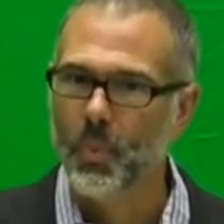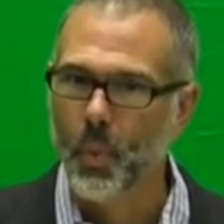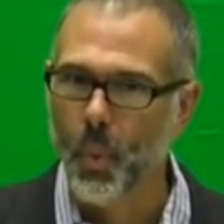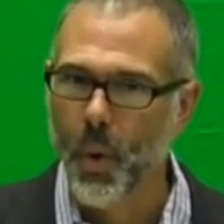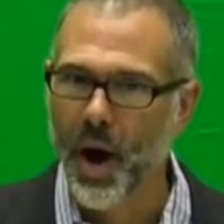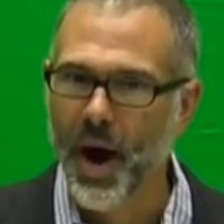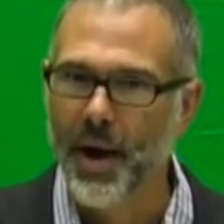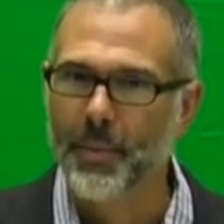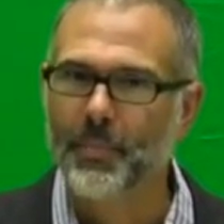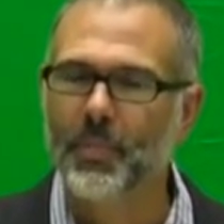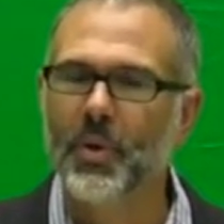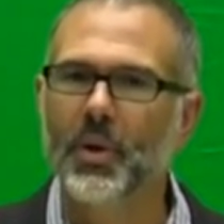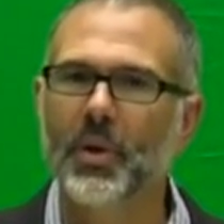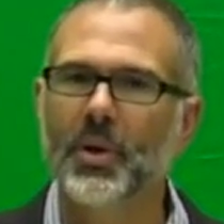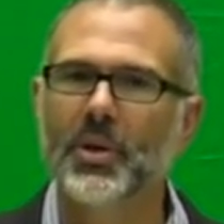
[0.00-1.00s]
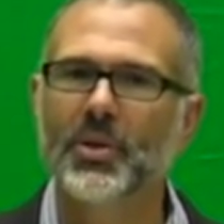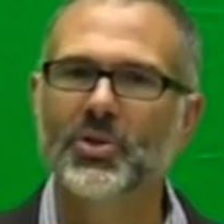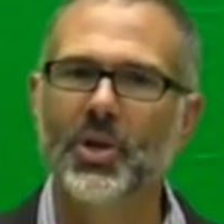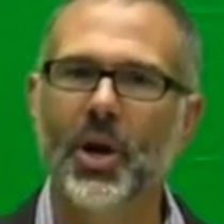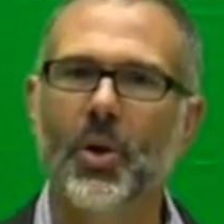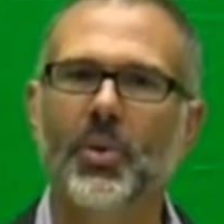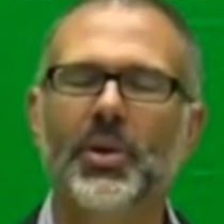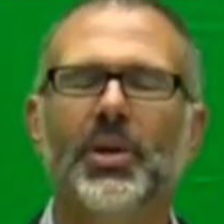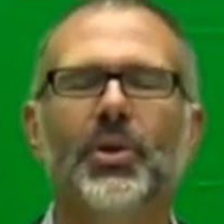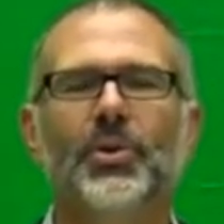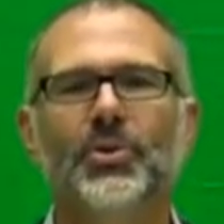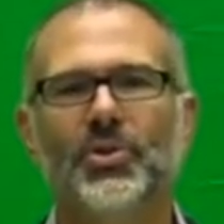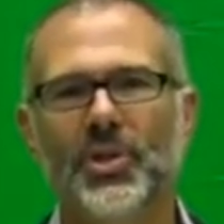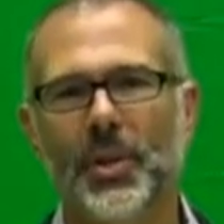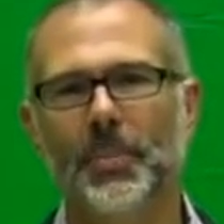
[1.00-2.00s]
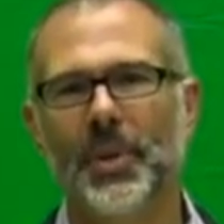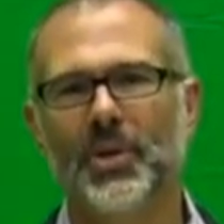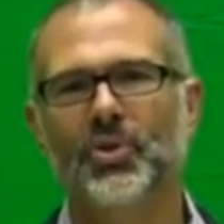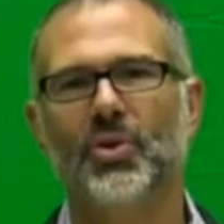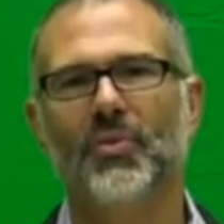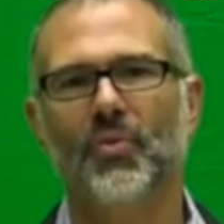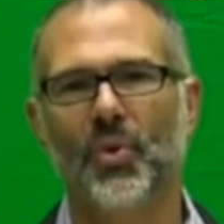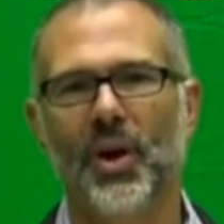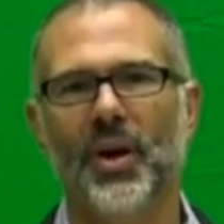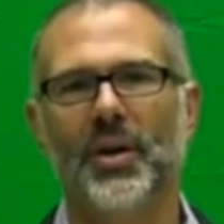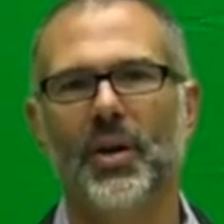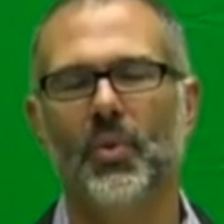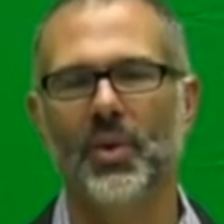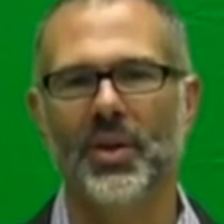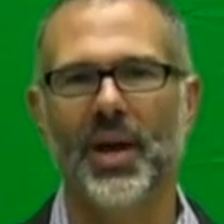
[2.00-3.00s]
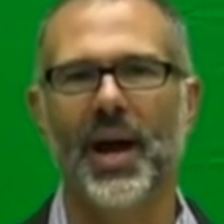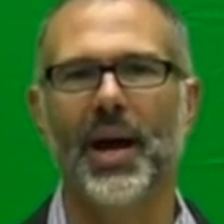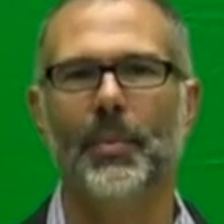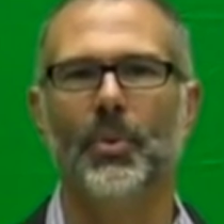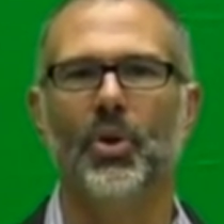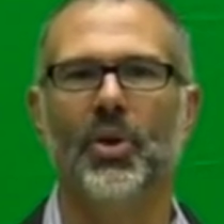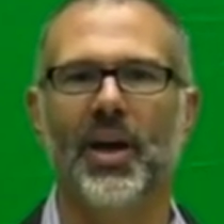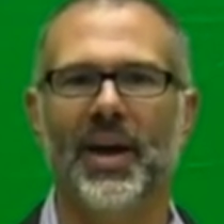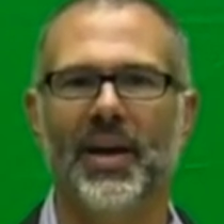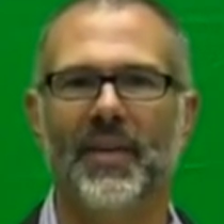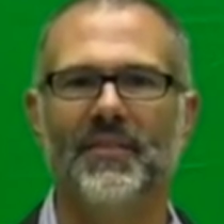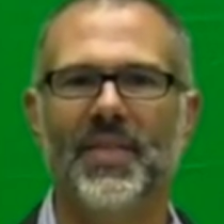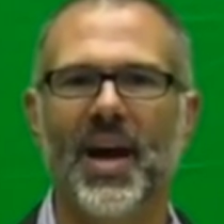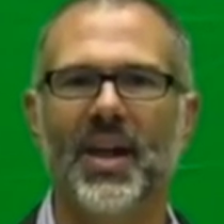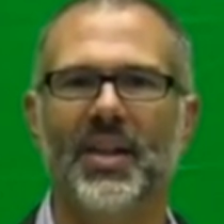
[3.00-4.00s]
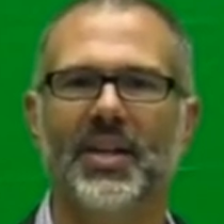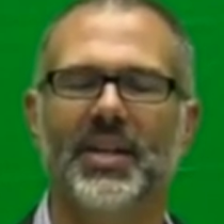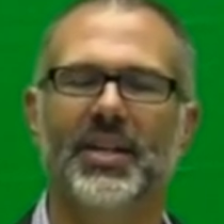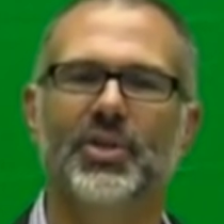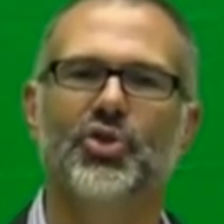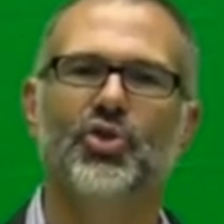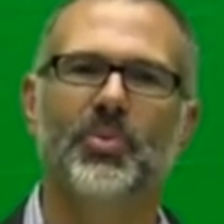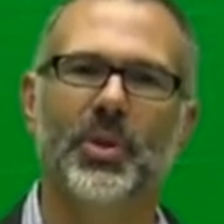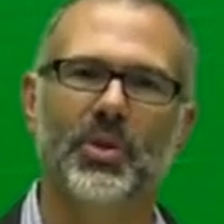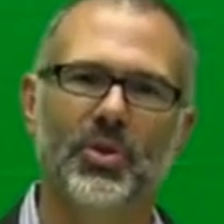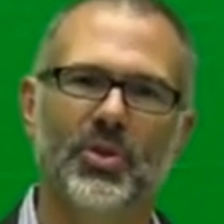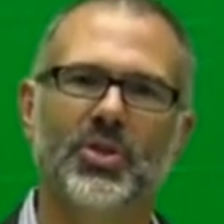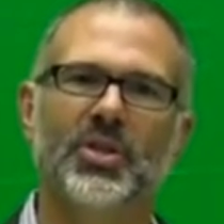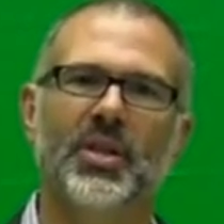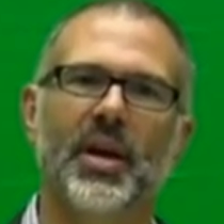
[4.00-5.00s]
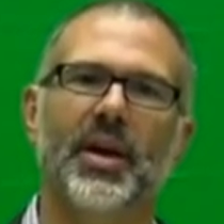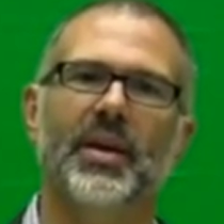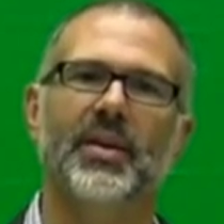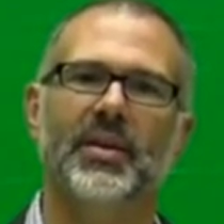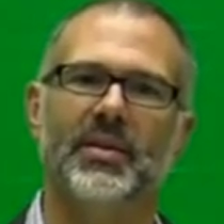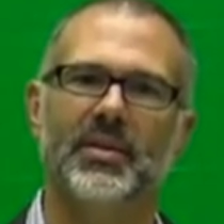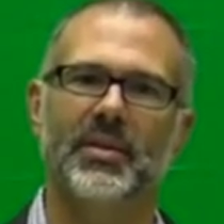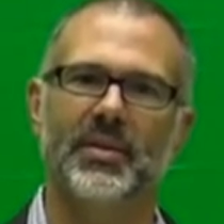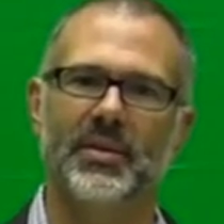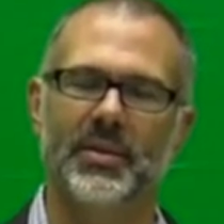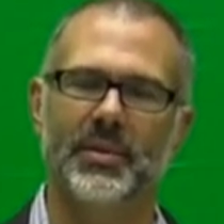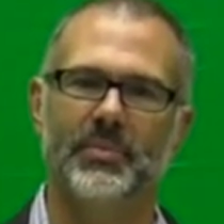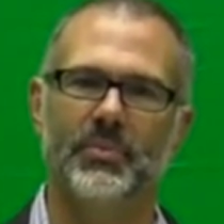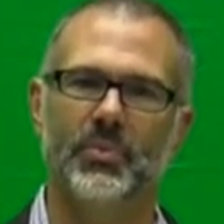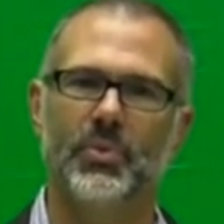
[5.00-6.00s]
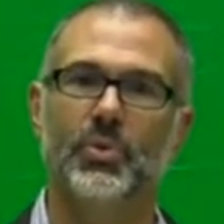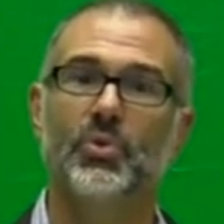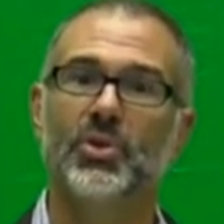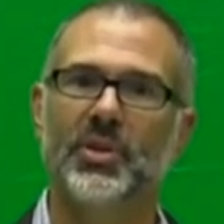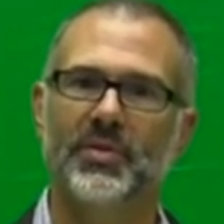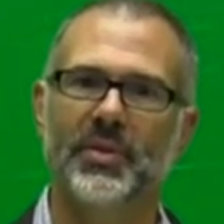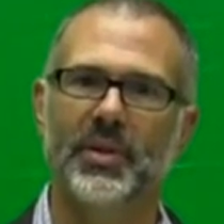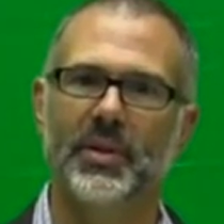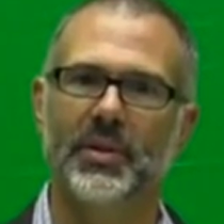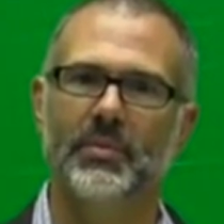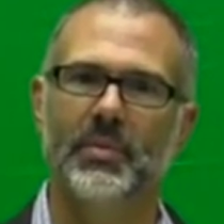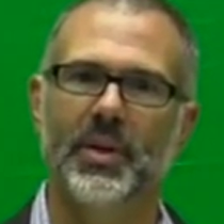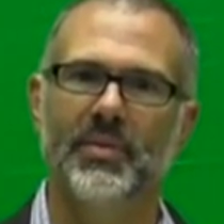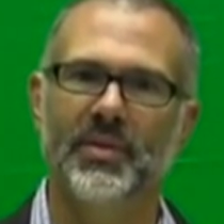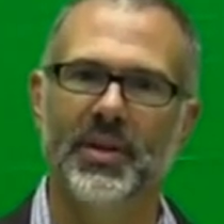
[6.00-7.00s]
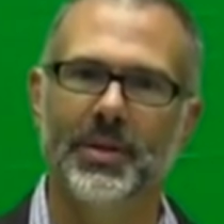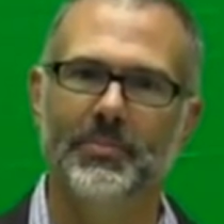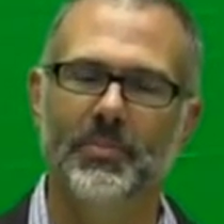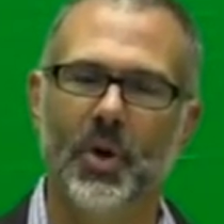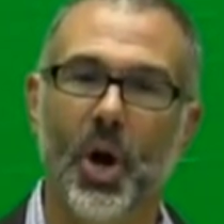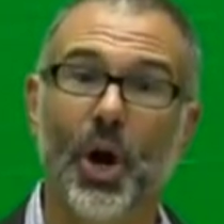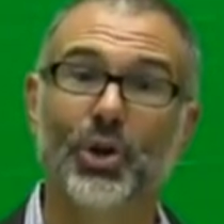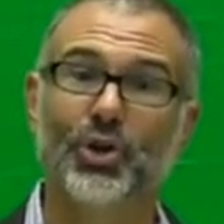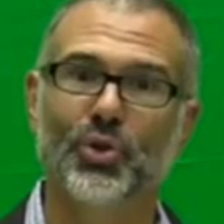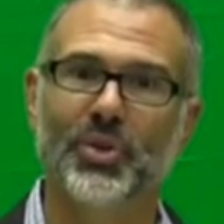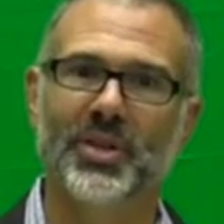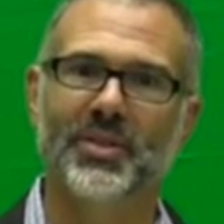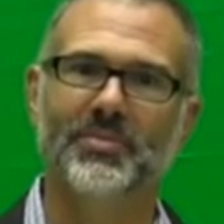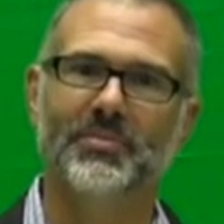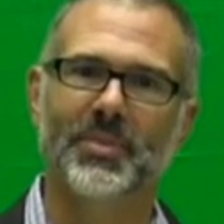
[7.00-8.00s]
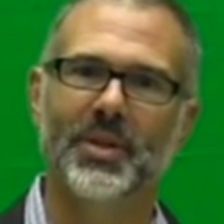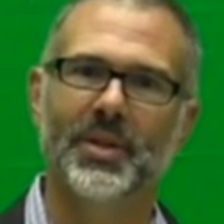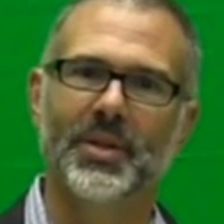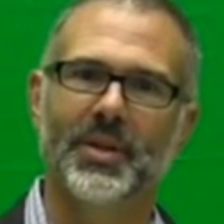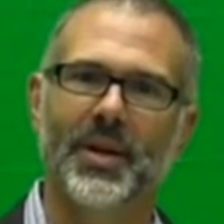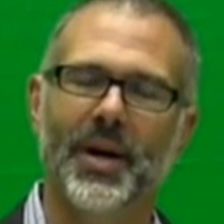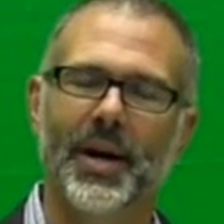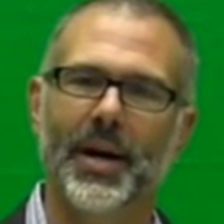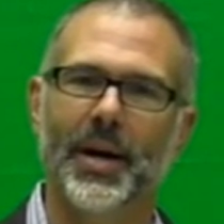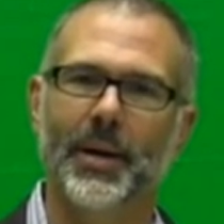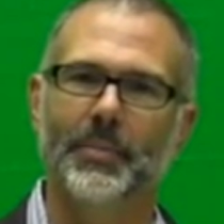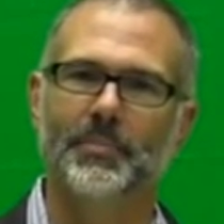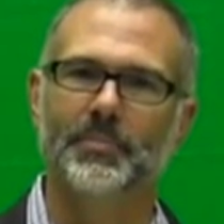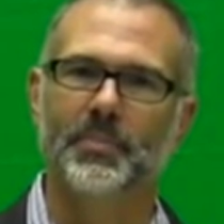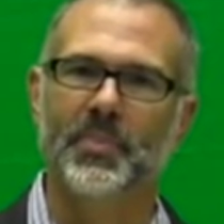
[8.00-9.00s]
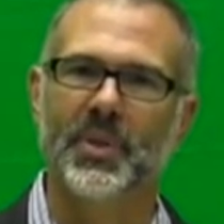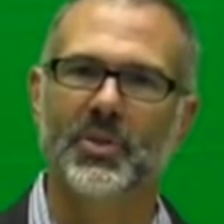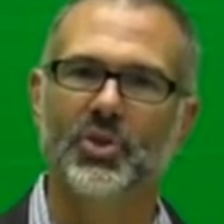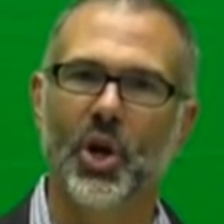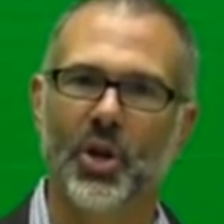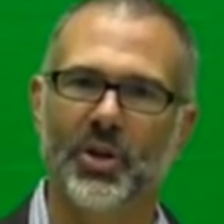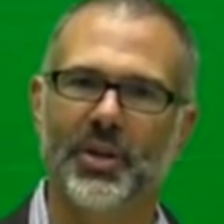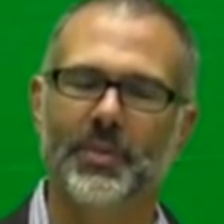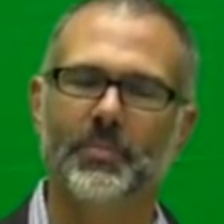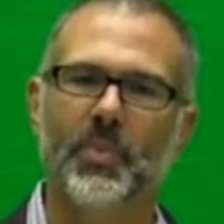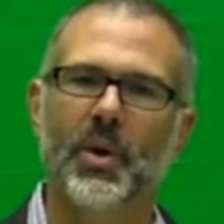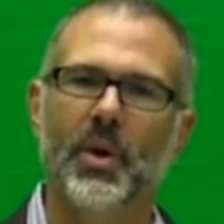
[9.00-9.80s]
Why? So here you see a picture of what a reliable and valid instrument looks like in the use of an archery target.